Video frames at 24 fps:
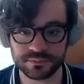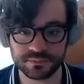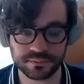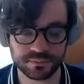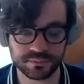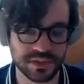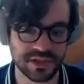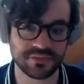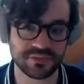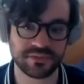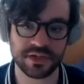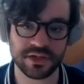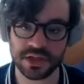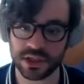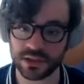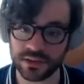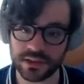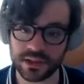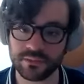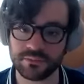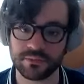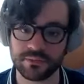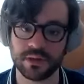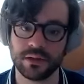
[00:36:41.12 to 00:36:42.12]
sufficiently
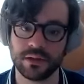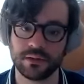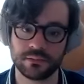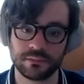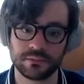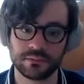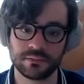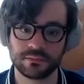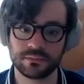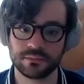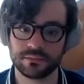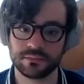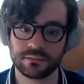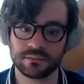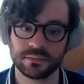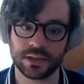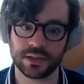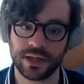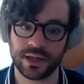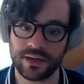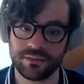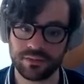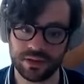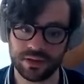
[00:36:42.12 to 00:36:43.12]
different?
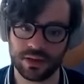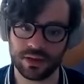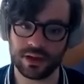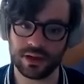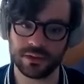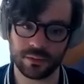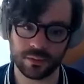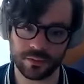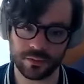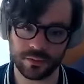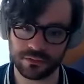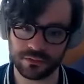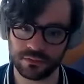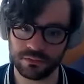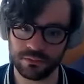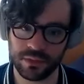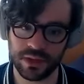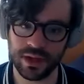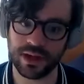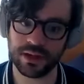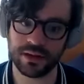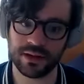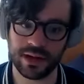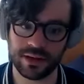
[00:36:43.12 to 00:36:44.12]
Like having gone through
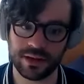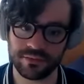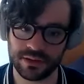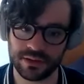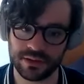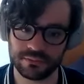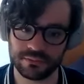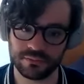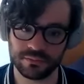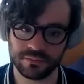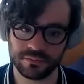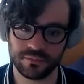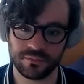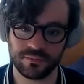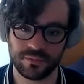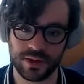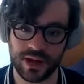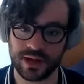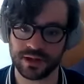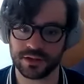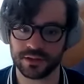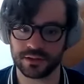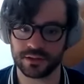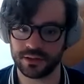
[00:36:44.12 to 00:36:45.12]
that, having
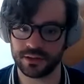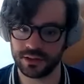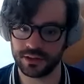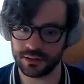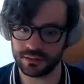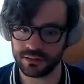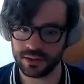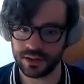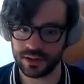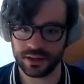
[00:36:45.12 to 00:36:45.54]
actually